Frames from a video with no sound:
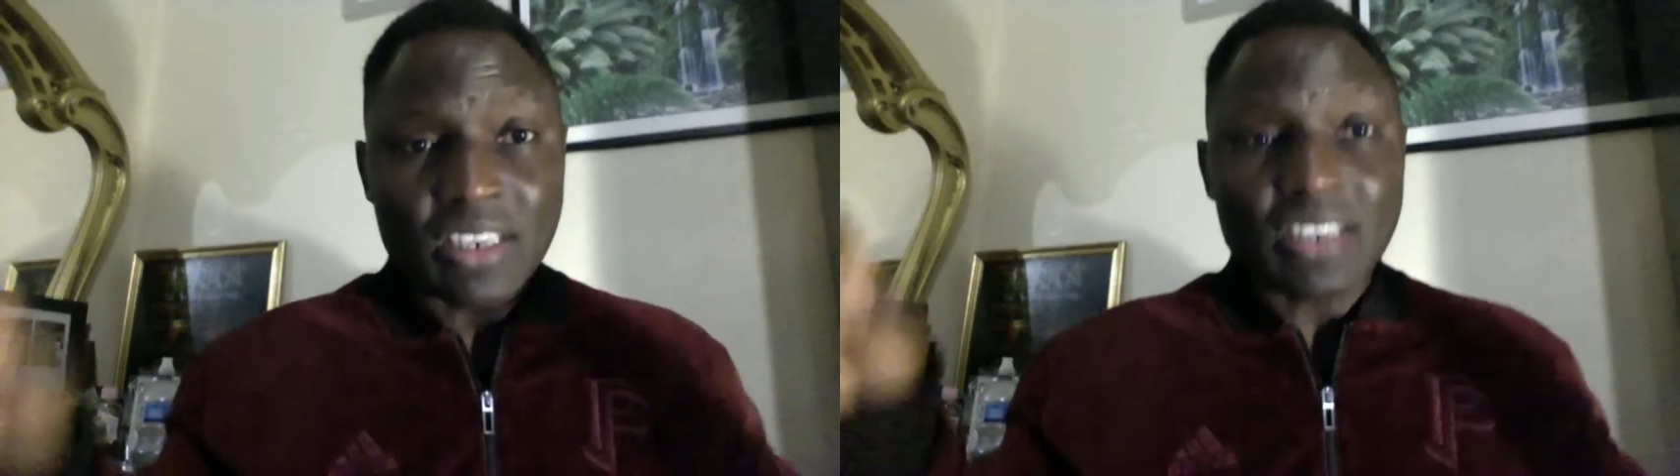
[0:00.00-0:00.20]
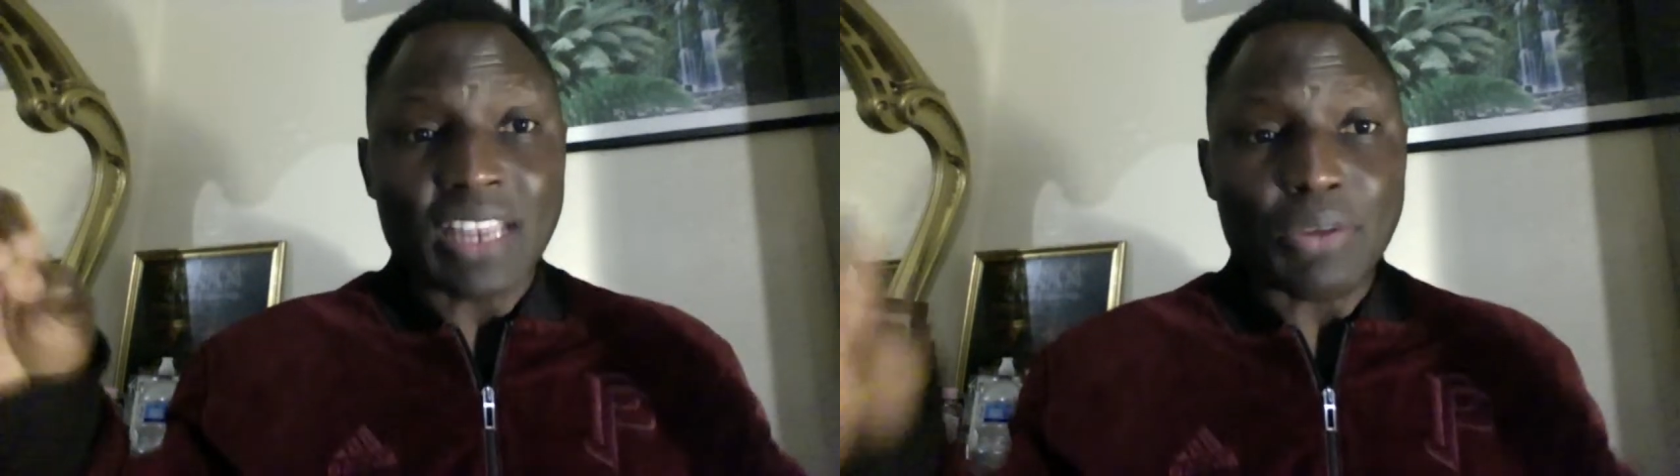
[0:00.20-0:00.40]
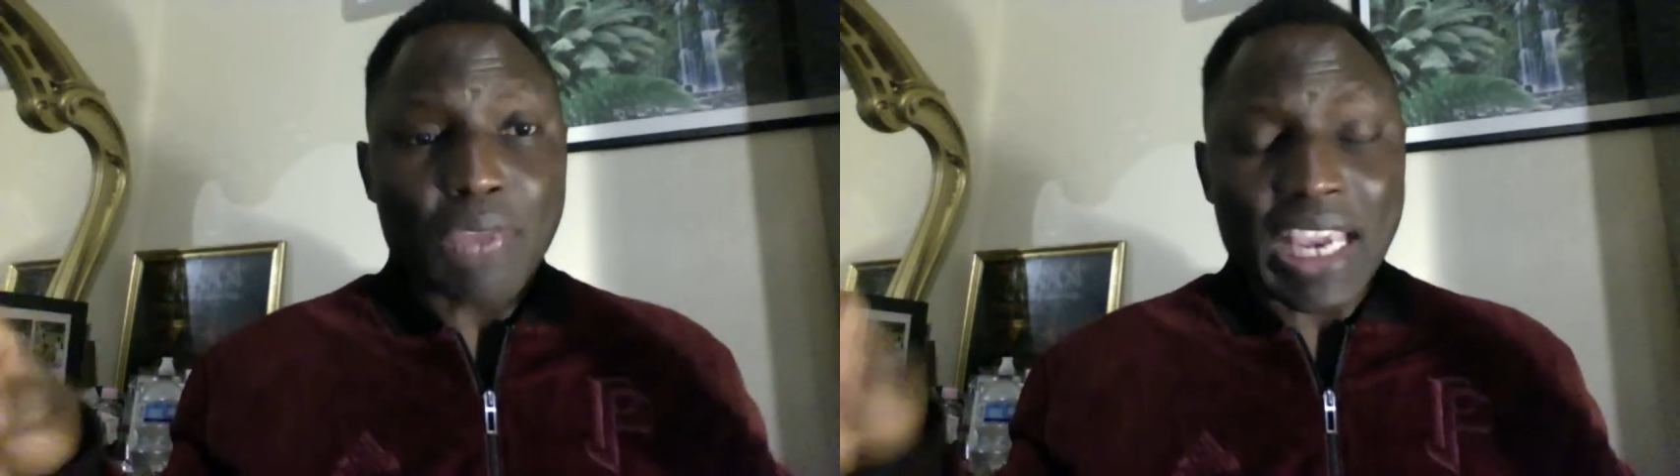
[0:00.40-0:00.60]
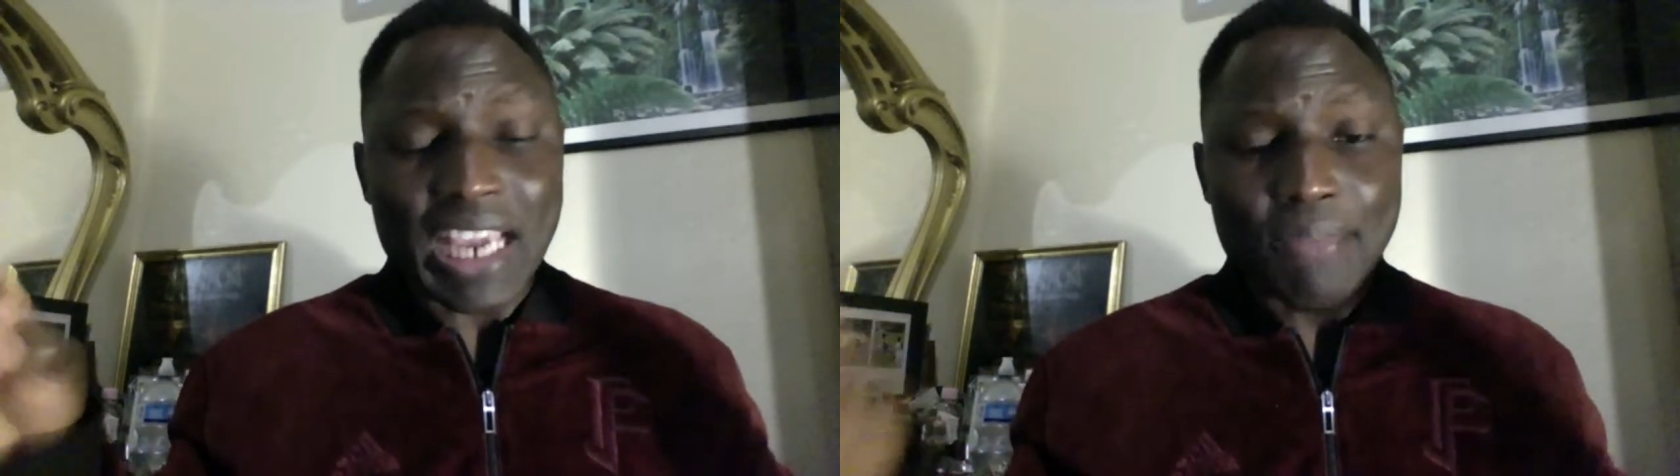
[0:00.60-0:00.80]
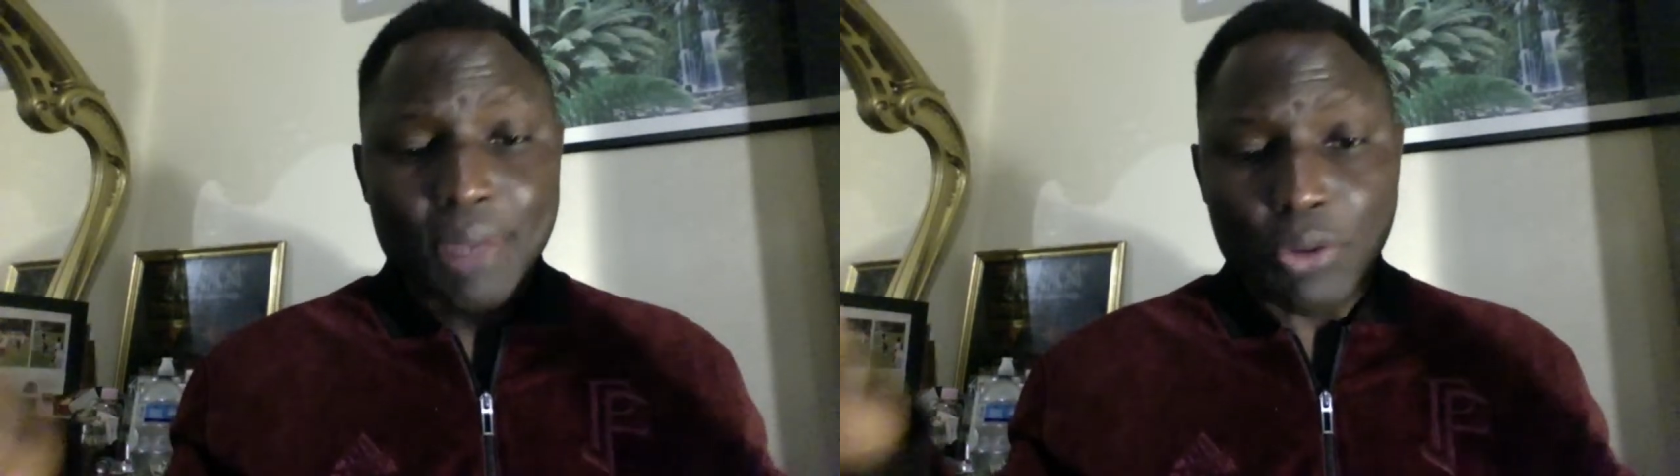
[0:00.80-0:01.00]
than where
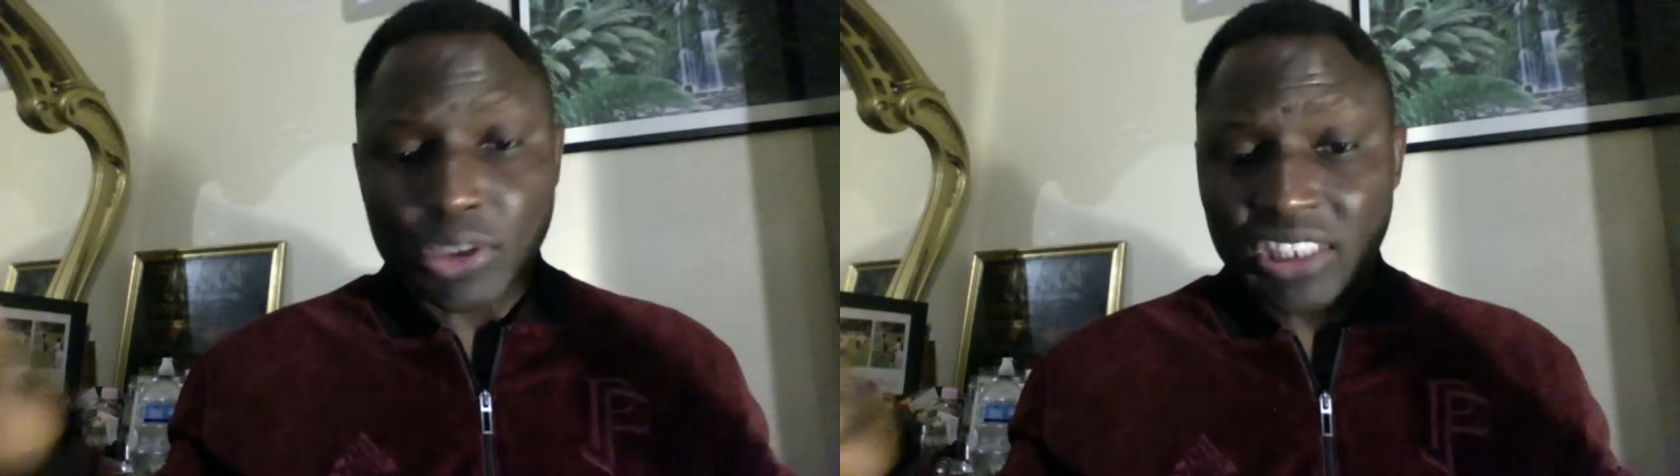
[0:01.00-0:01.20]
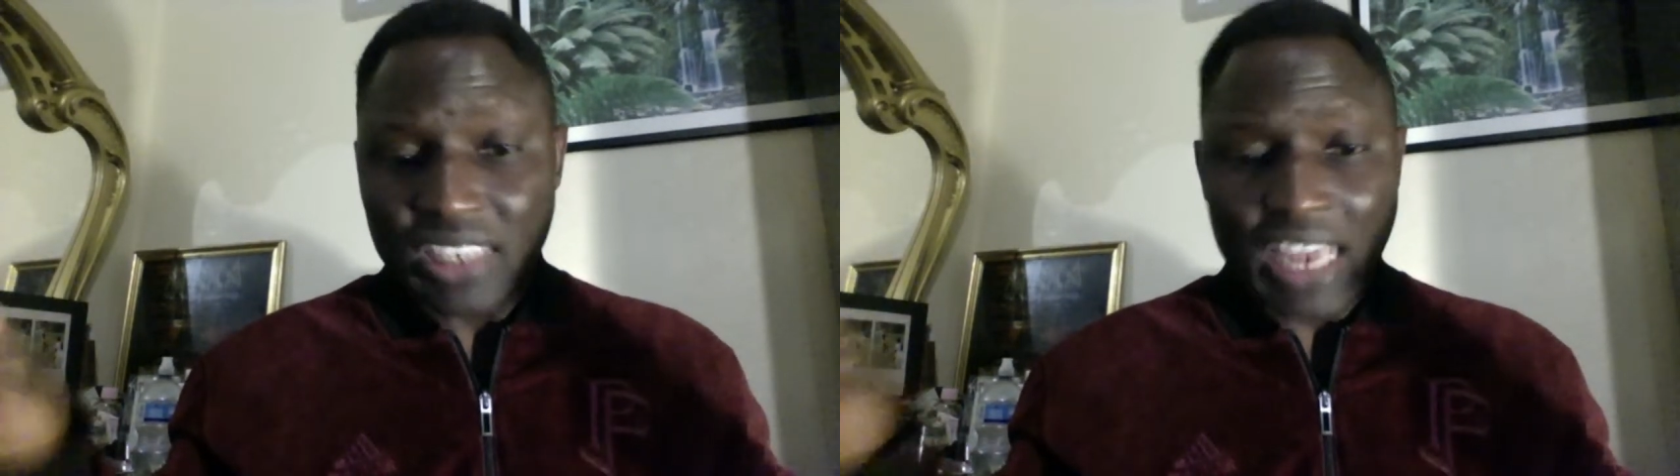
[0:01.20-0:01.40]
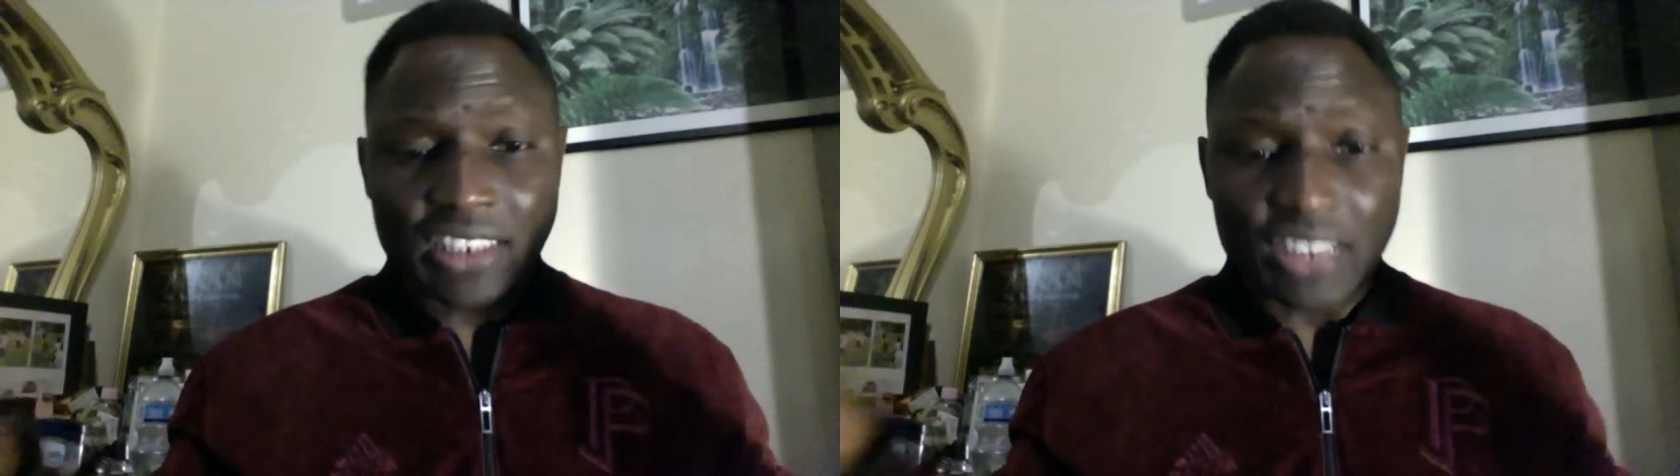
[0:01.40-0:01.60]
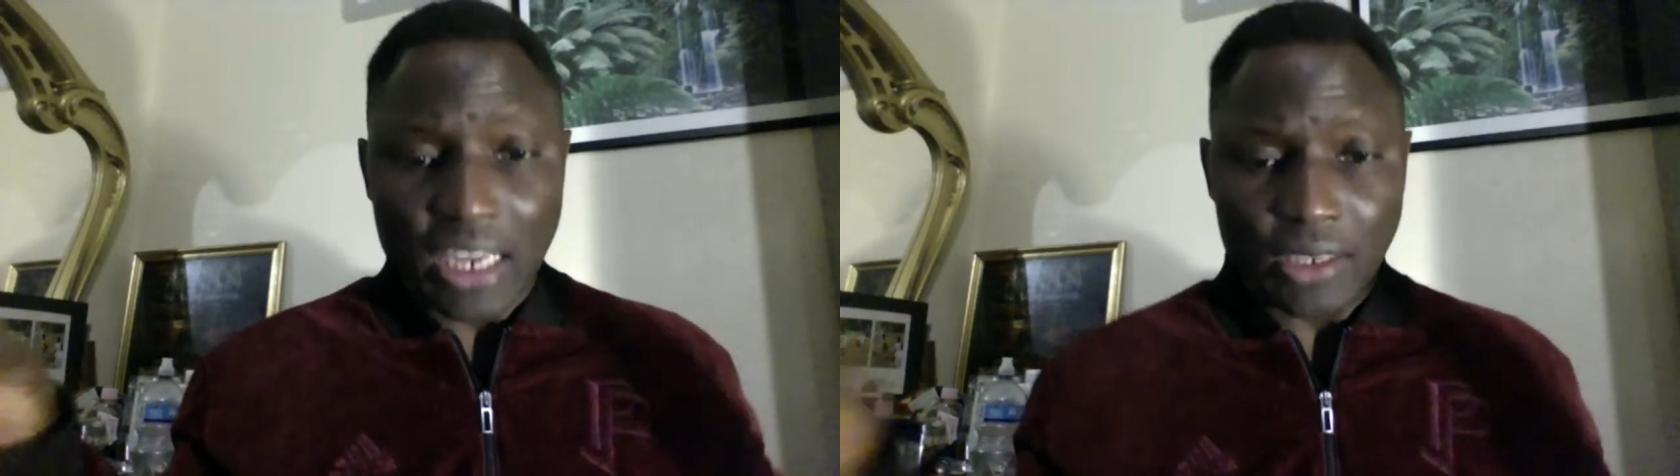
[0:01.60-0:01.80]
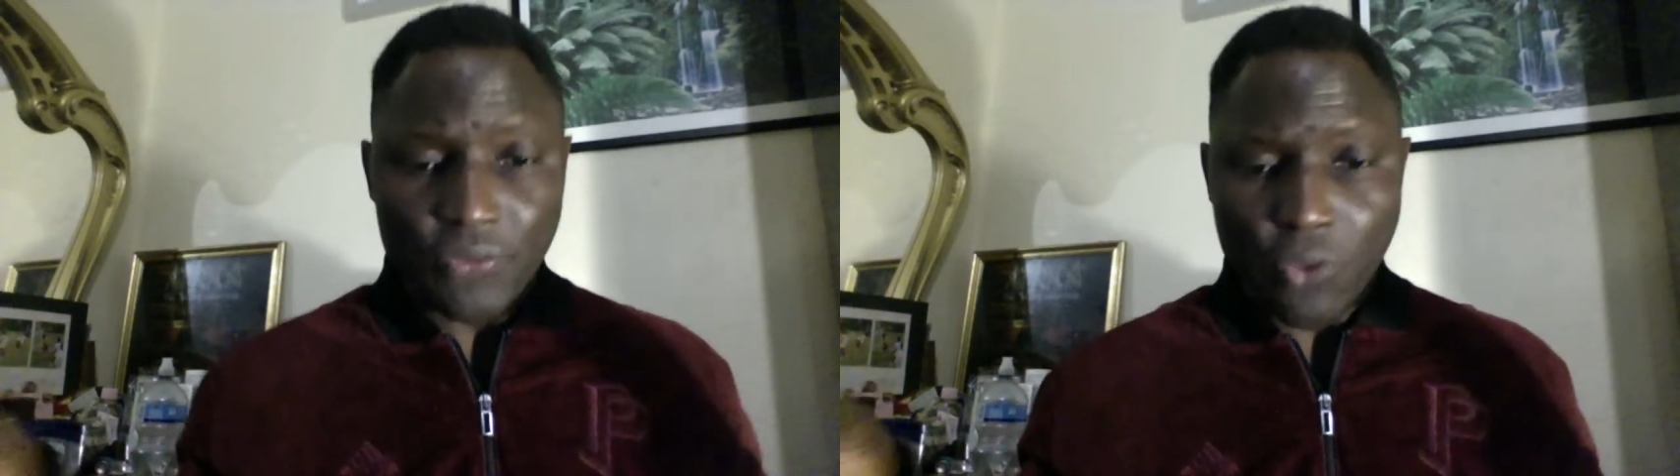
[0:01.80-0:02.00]
Gambia was in 1994.